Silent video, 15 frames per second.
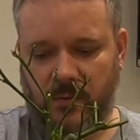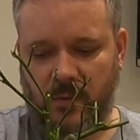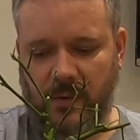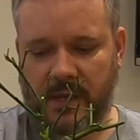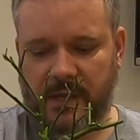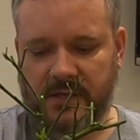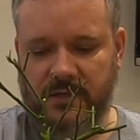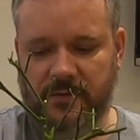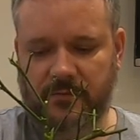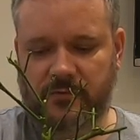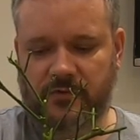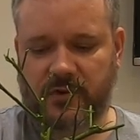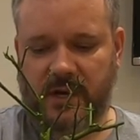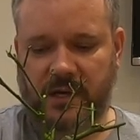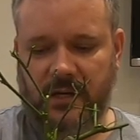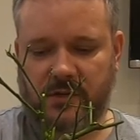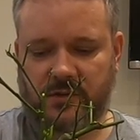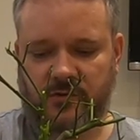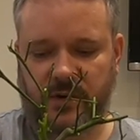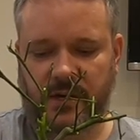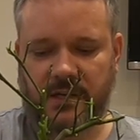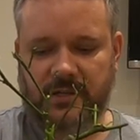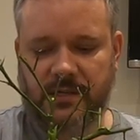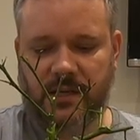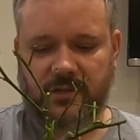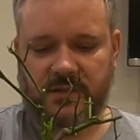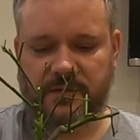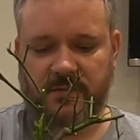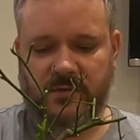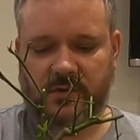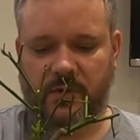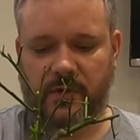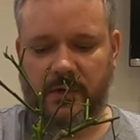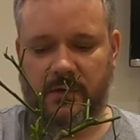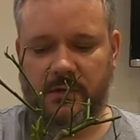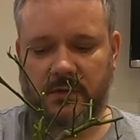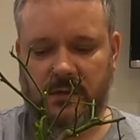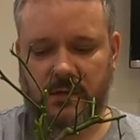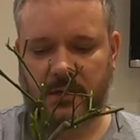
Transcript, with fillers: we'll get some drainage screens and some soil